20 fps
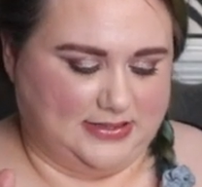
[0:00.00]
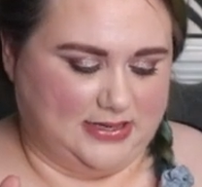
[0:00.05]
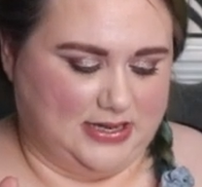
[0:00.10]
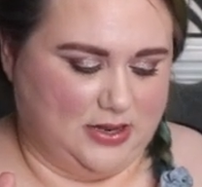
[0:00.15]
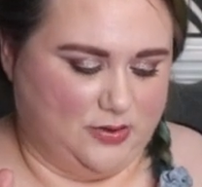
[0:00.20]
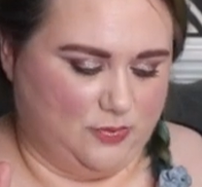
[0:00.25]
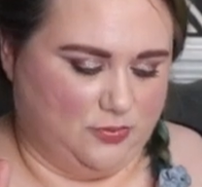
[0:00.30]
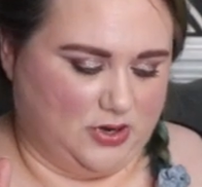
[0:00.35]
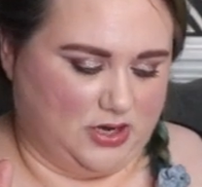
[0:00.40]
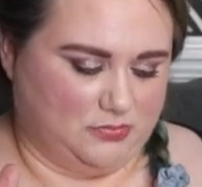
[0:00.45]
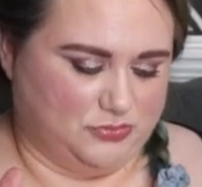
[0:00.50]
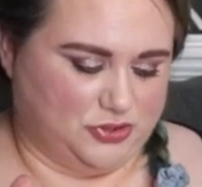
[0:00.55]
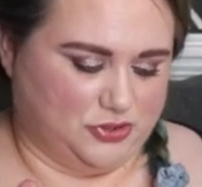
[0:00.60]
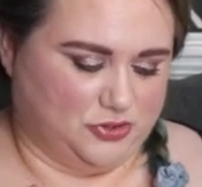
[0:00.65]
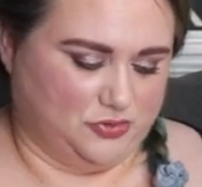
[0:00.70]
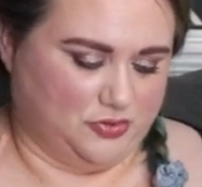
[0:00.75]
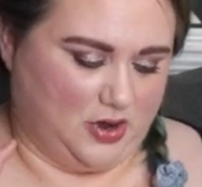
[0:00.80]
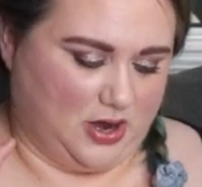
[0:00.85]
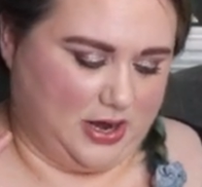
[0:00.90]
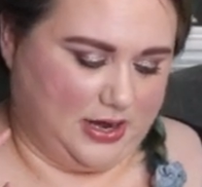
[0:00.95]
get what I'm
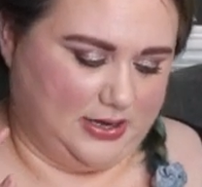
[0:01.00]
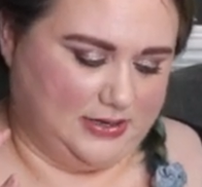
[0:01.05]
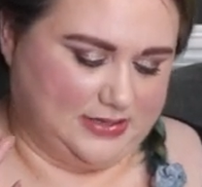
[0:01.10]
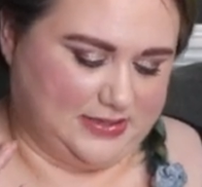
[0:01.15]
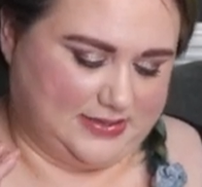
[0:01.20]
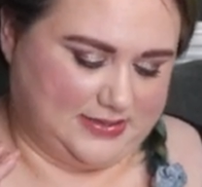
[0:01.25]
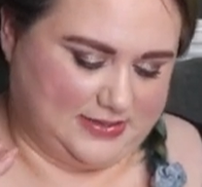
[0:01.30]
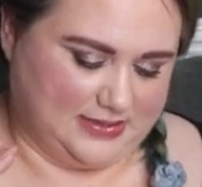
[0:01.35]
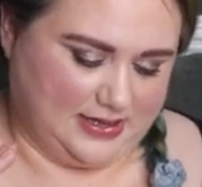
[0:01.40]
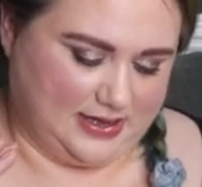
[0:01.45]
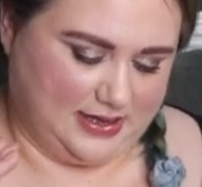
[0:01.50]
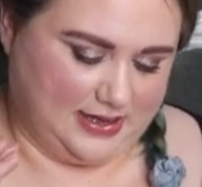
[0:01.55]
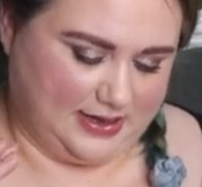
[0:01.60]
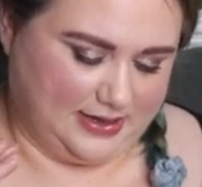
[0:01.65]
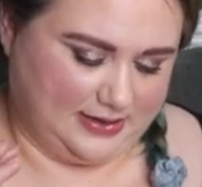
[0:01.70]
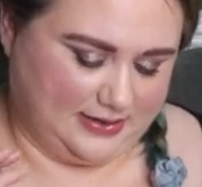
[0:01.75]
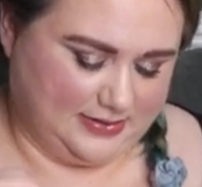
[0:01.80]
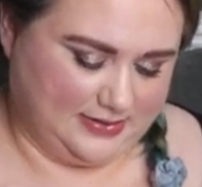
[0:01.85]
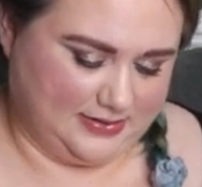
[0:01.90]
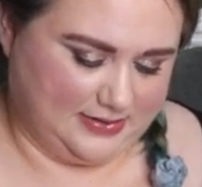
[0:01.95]
trying to
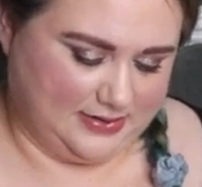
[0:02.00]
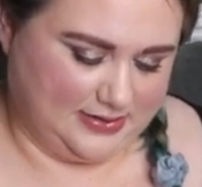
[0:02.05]
say.